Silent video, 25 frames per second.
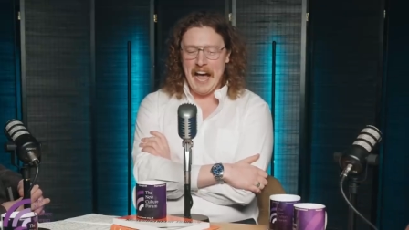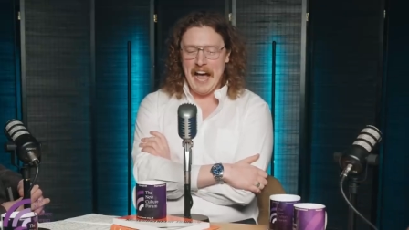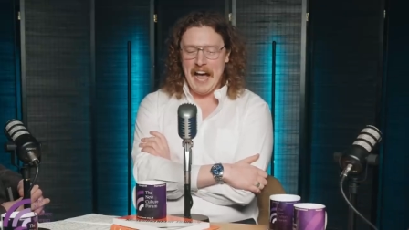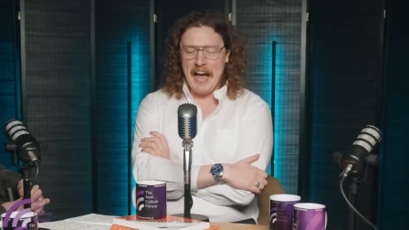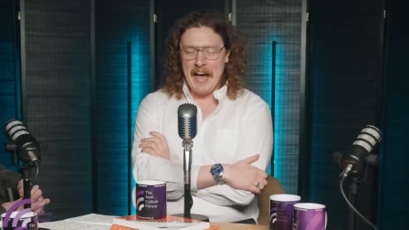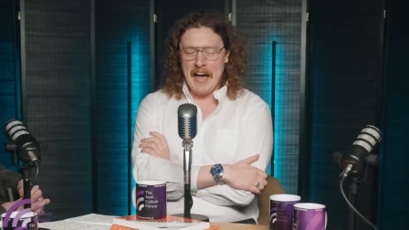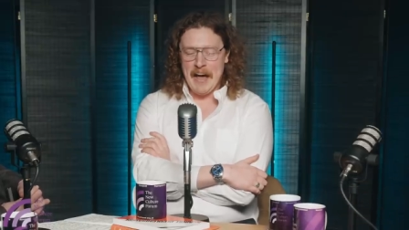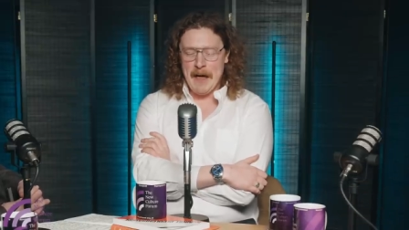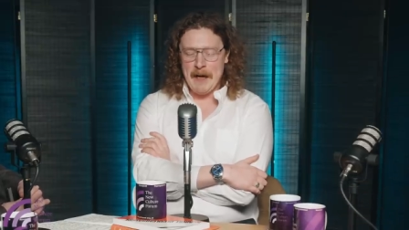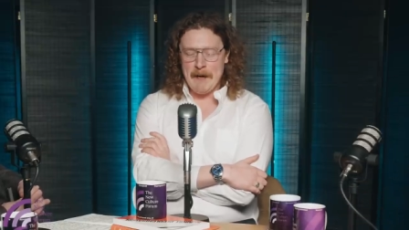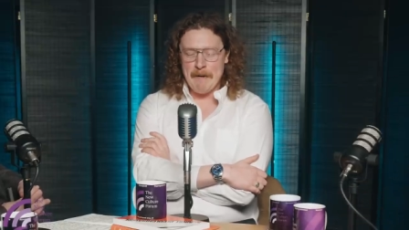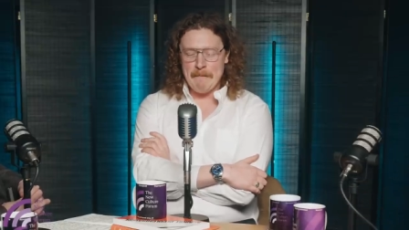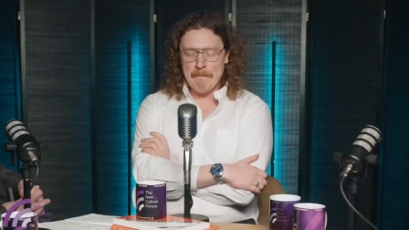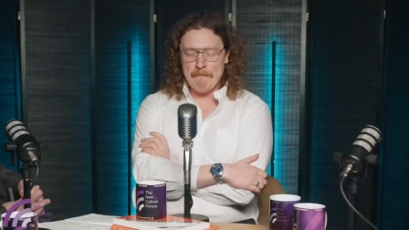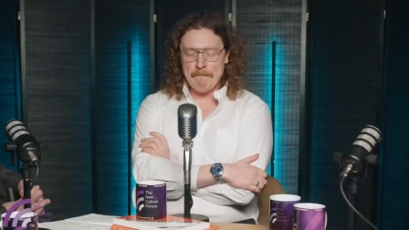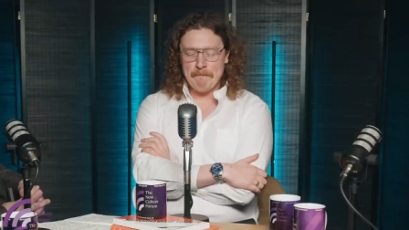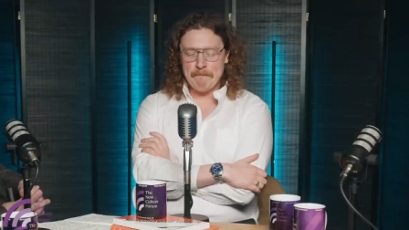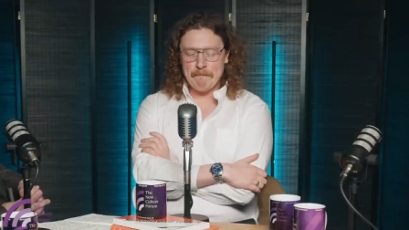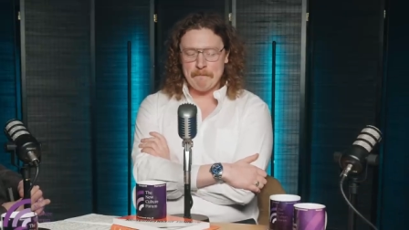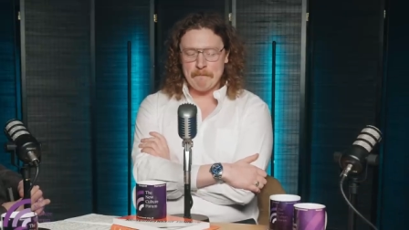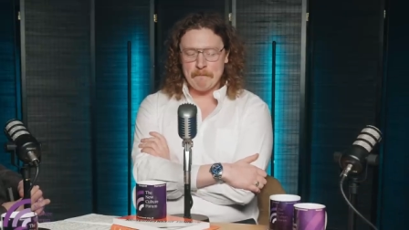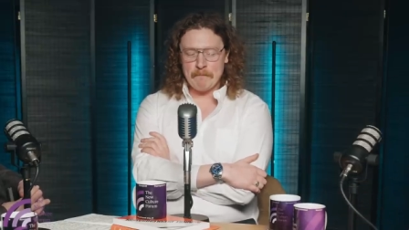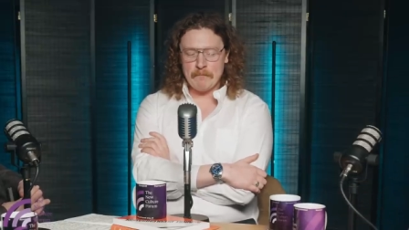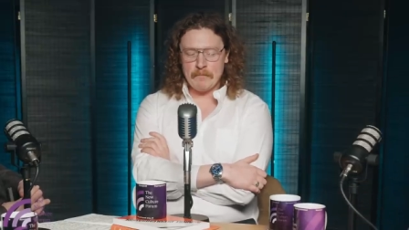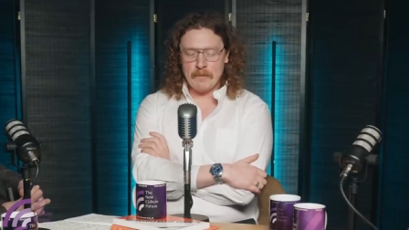
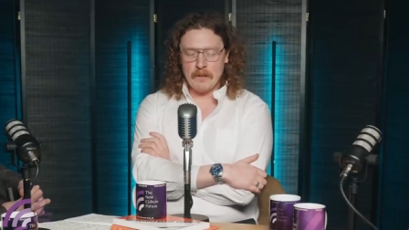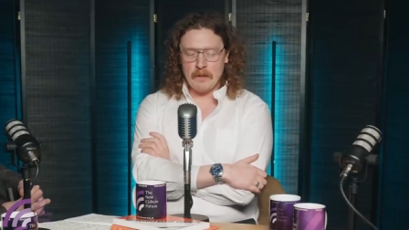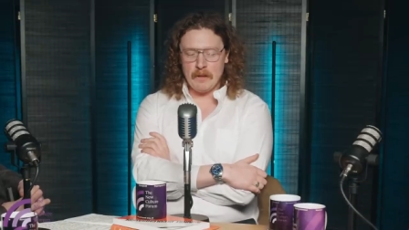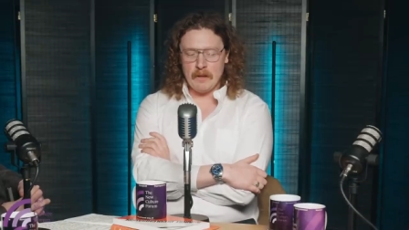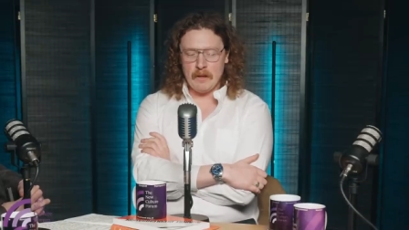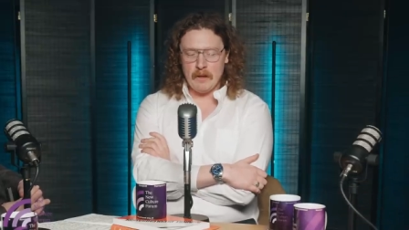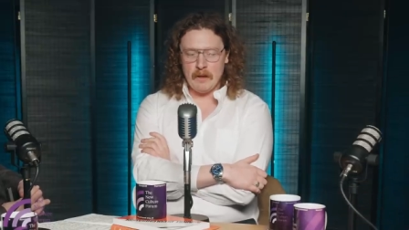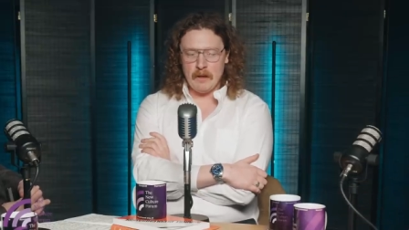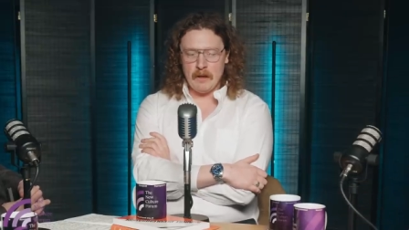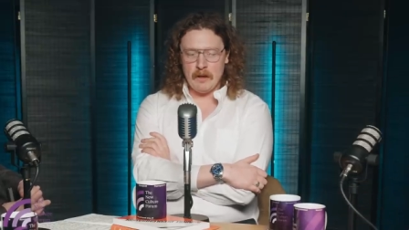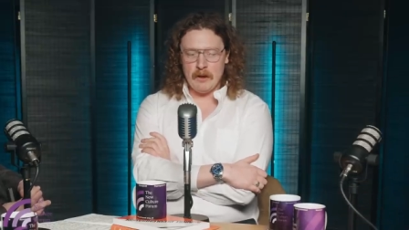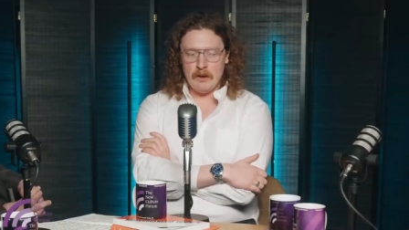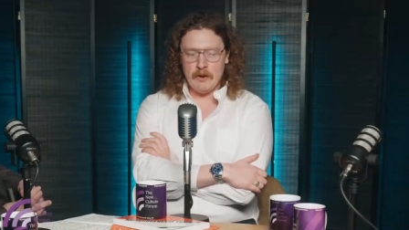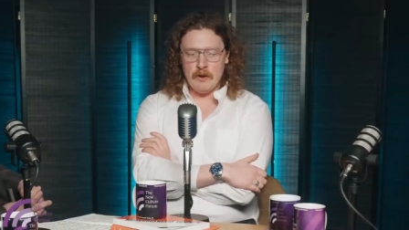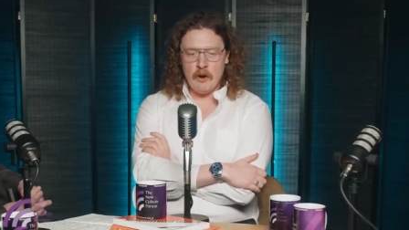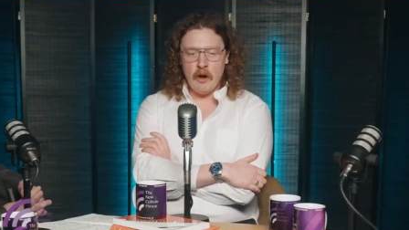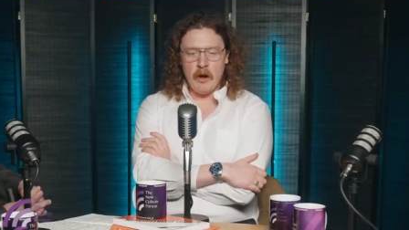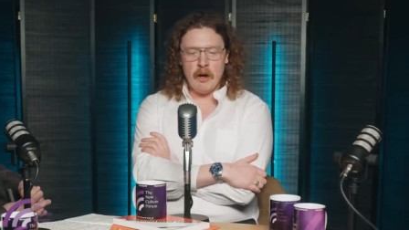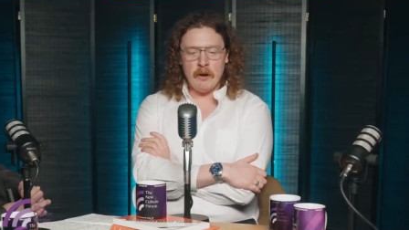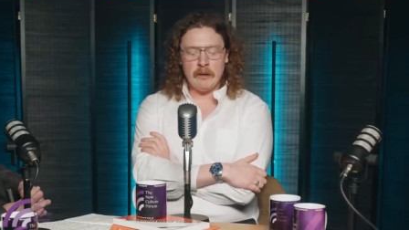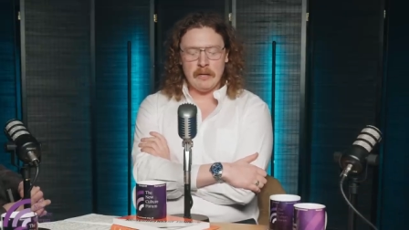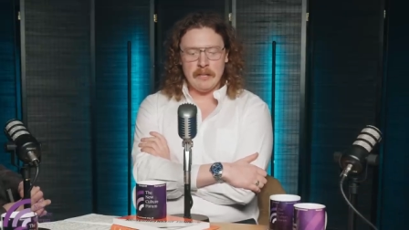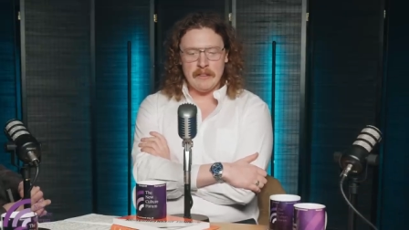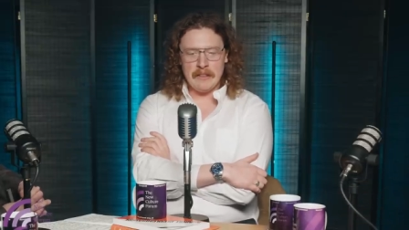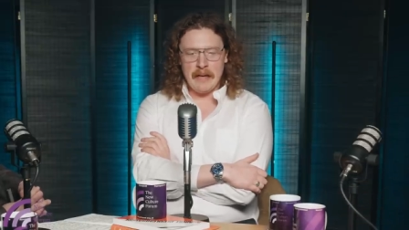Um, and
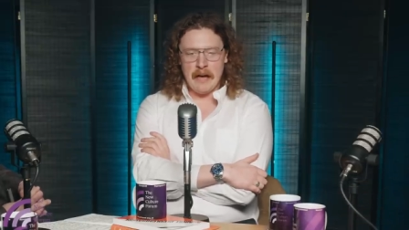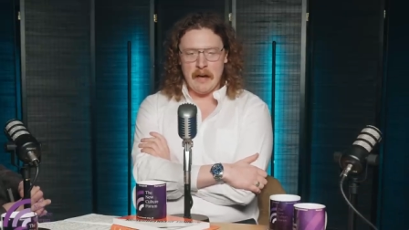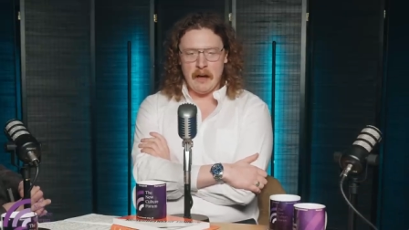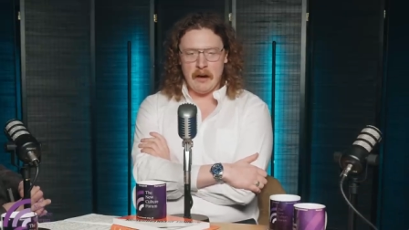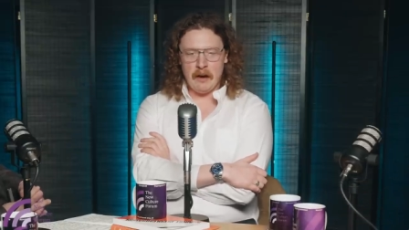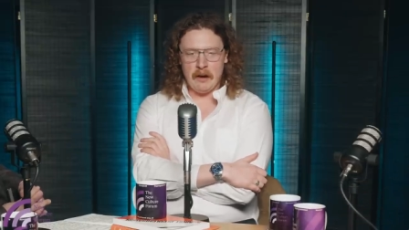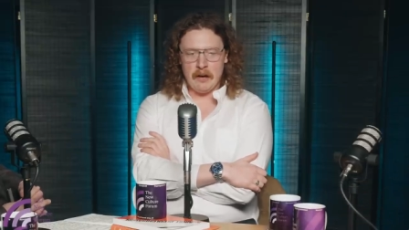not only that,